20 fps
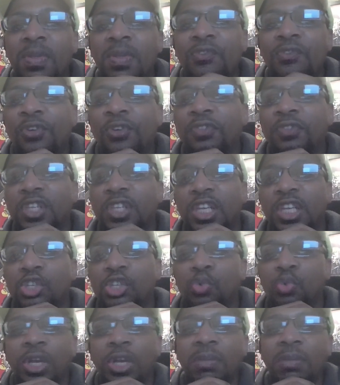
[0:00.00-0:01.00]
15,
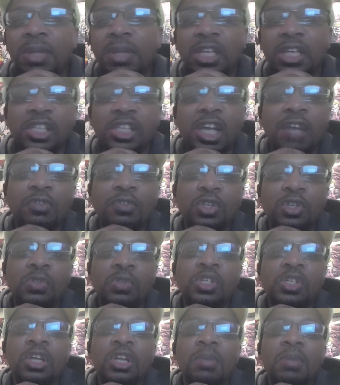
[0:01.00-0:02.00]
20 minutes after
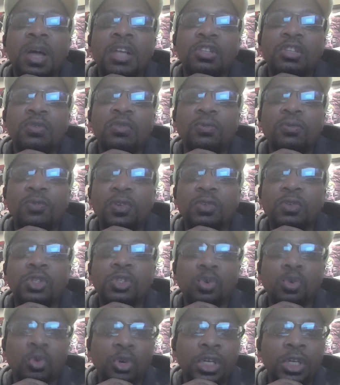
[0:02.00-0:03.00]
using them, I do feel
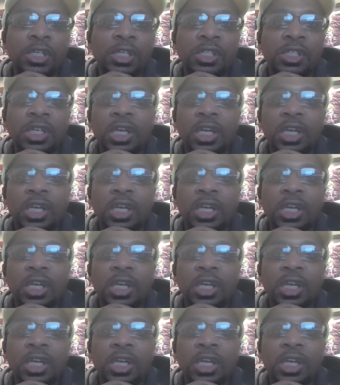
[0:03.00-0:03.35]
soreness